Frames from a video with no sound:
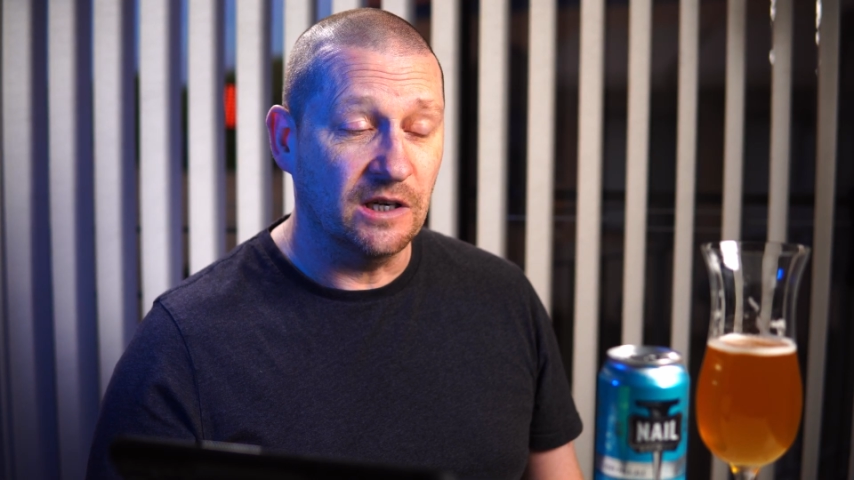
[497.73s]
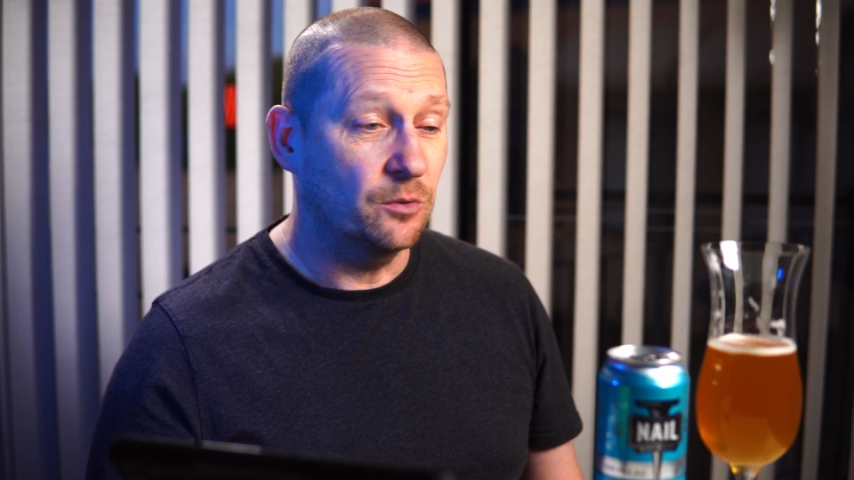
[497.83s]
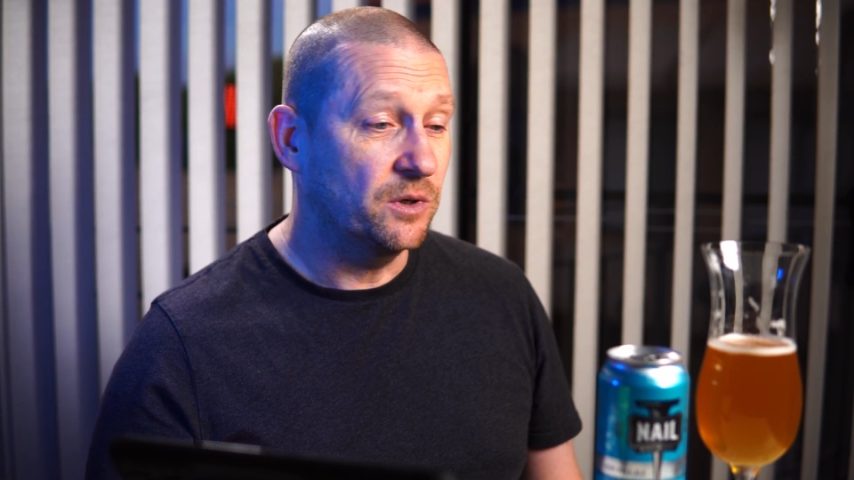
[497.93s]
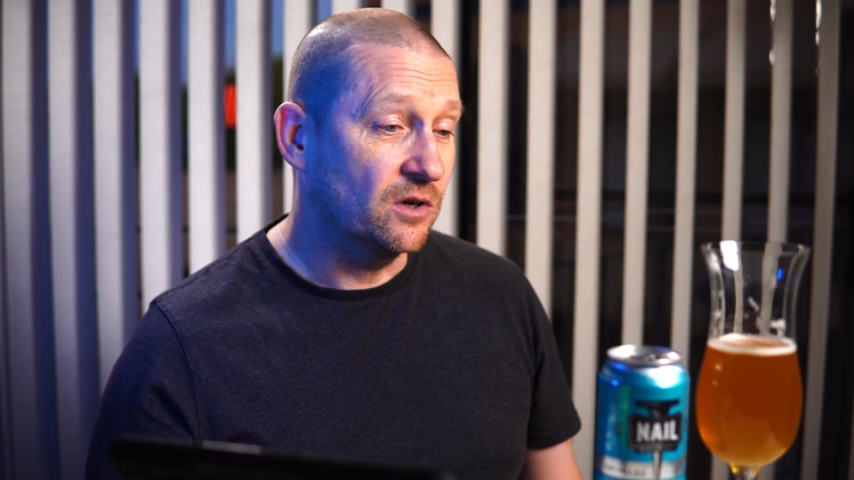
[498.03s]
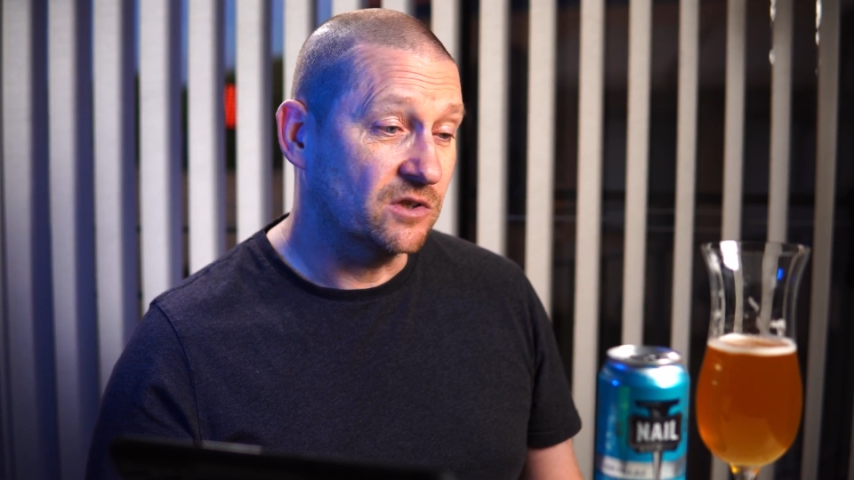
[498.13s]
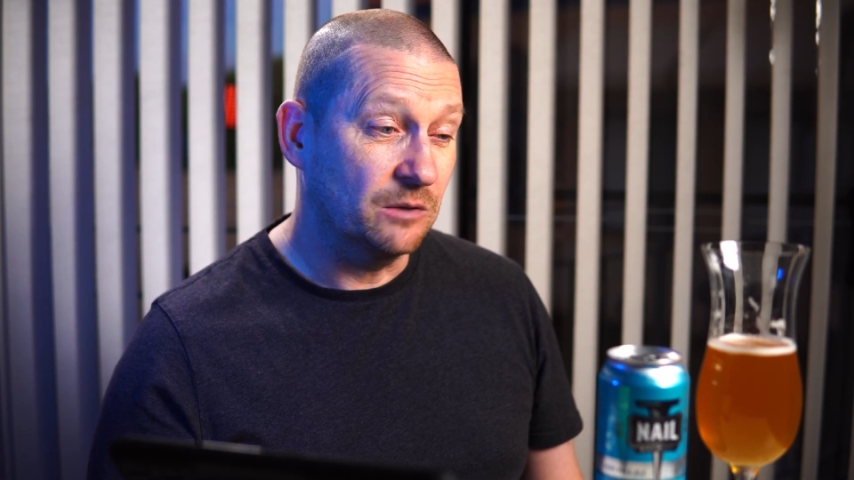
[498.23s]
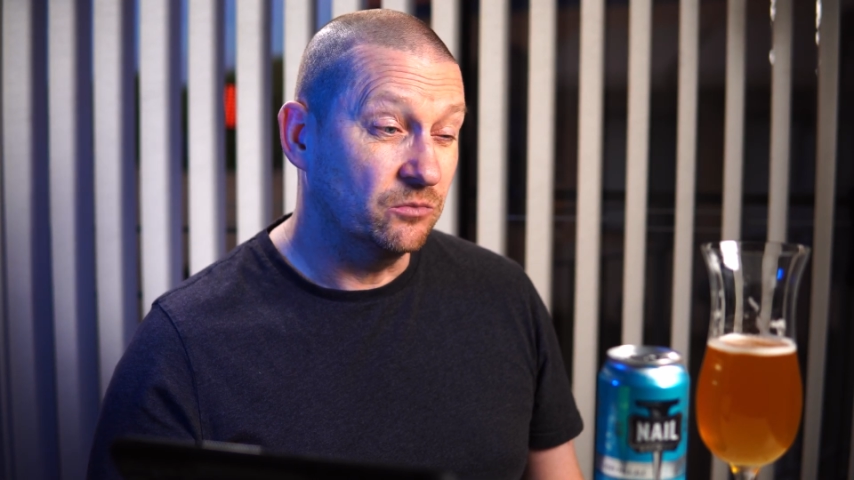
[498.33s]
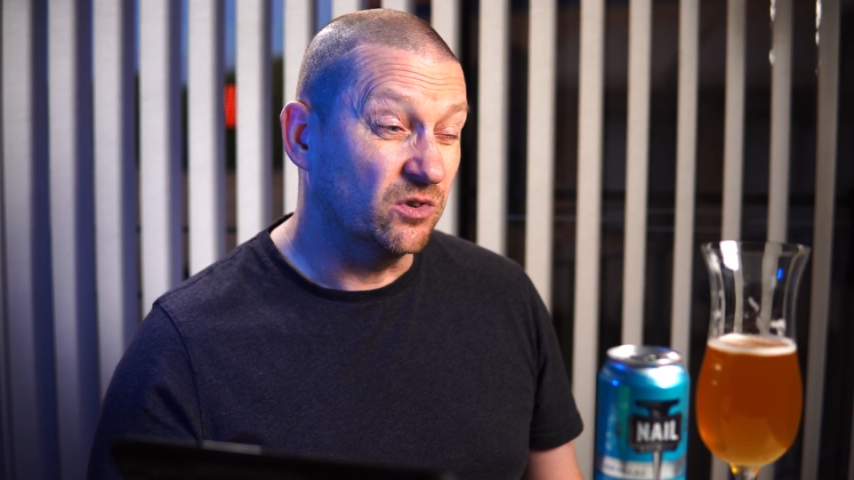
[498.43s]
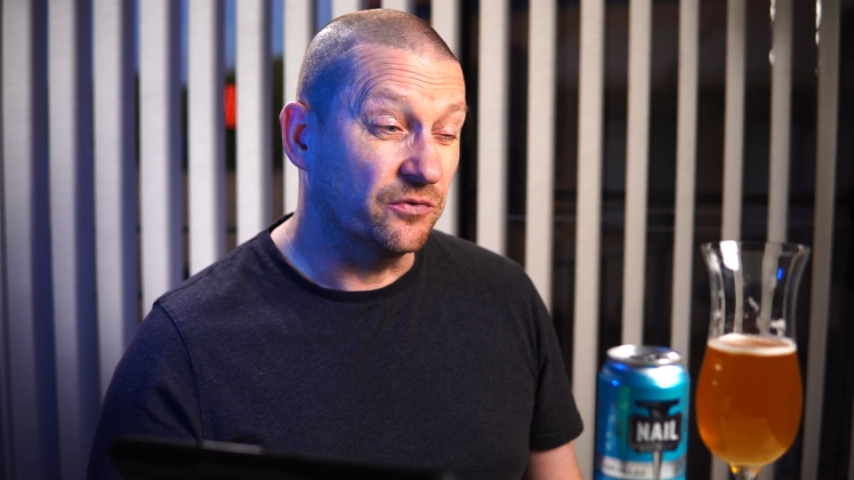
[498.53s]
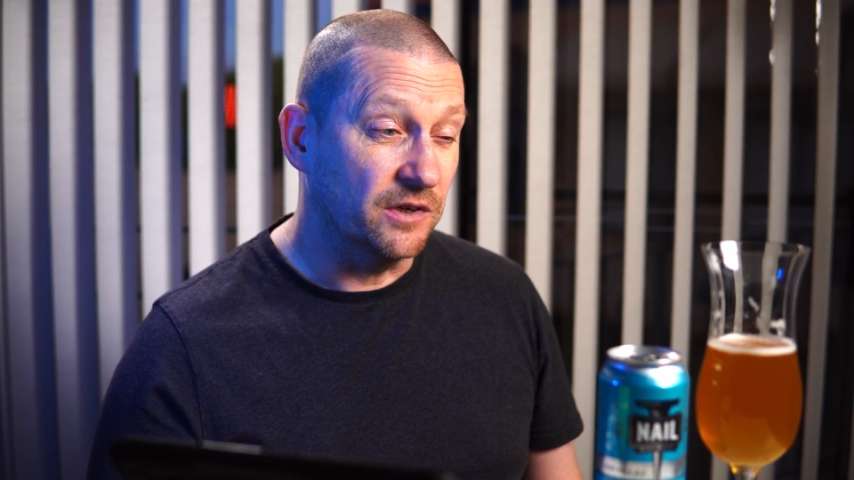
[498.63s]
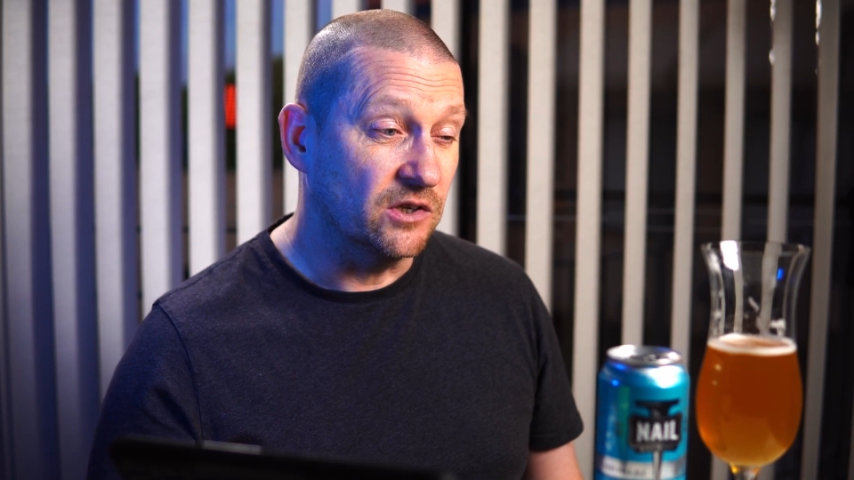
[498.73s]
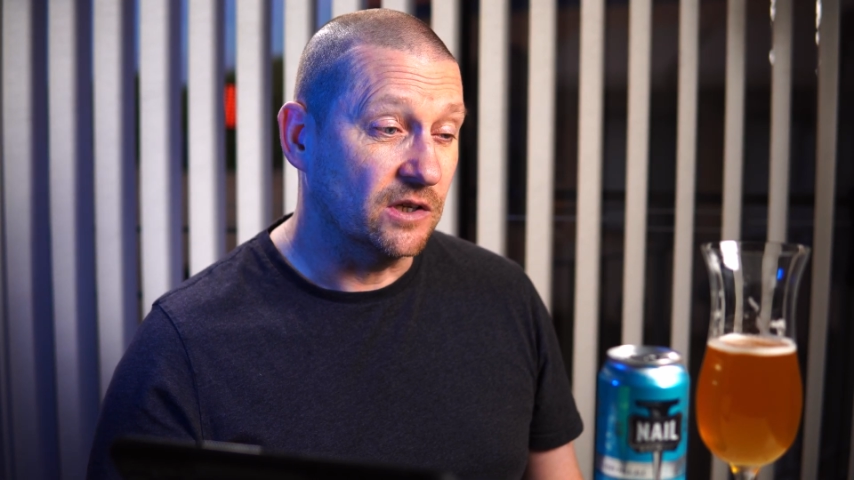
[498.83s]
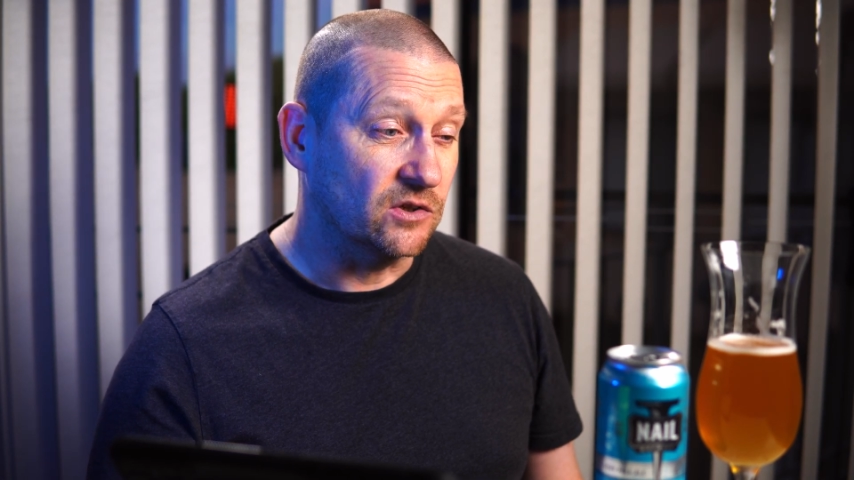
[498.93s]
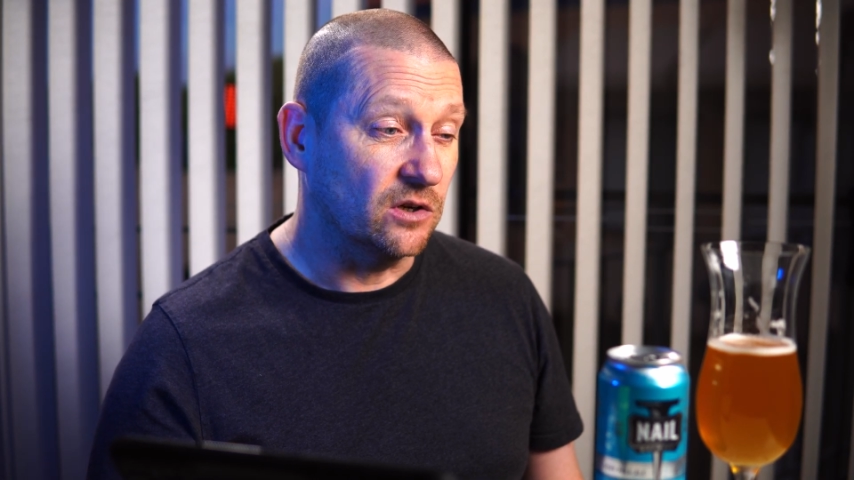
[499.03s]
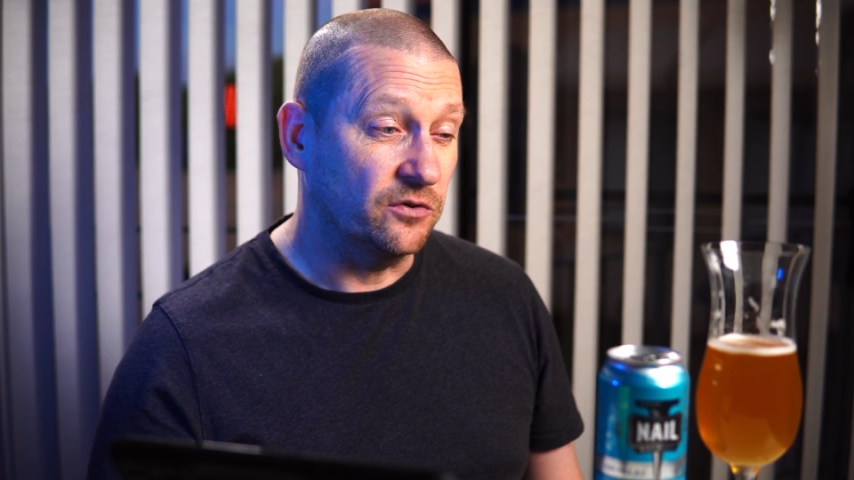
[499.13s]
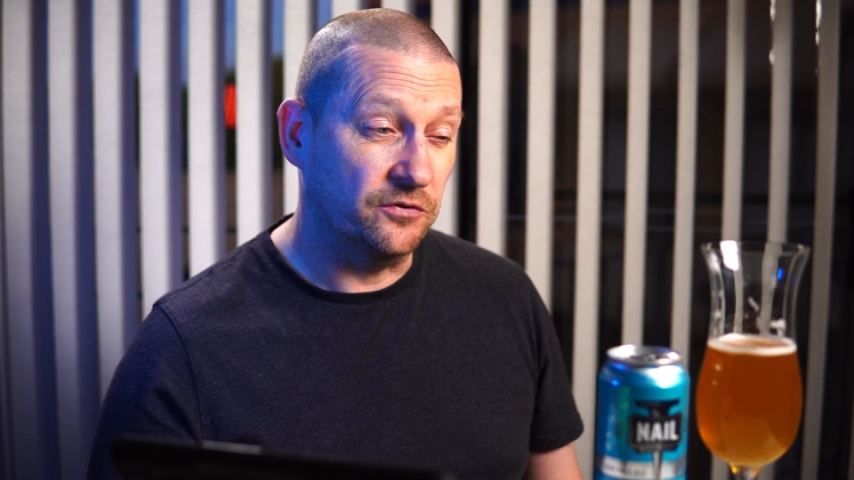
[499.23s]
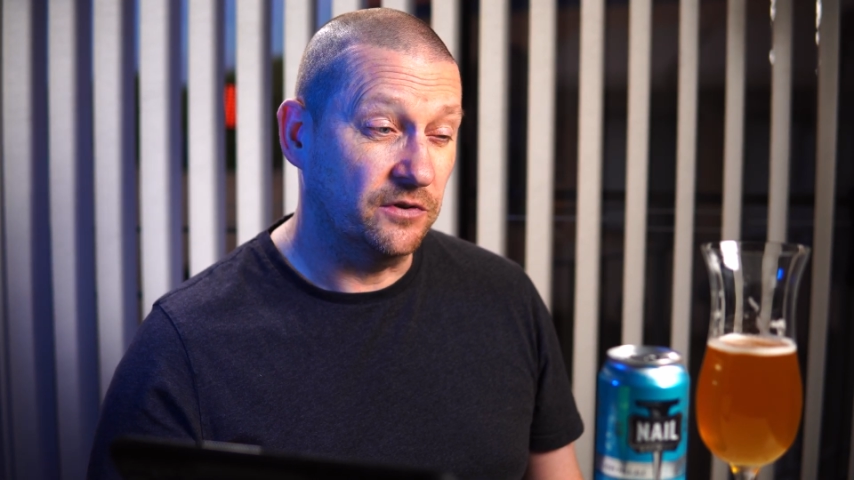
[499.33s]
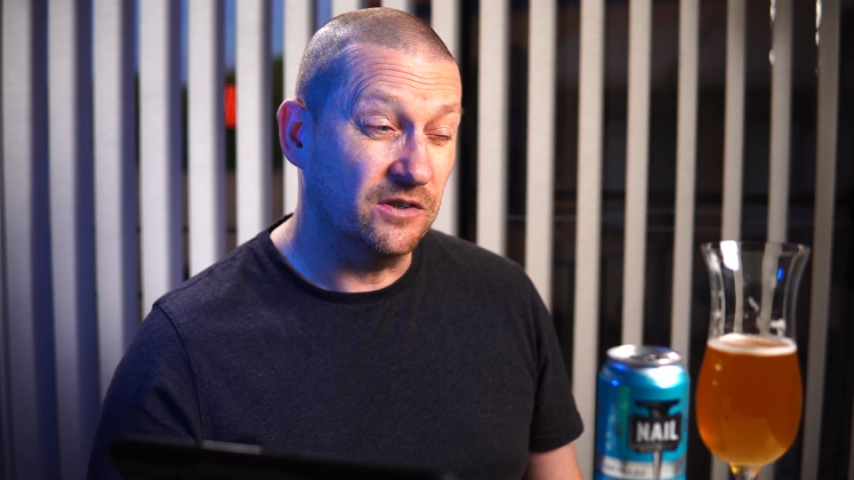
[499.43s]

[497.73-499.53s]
now because I'm going to finish this off.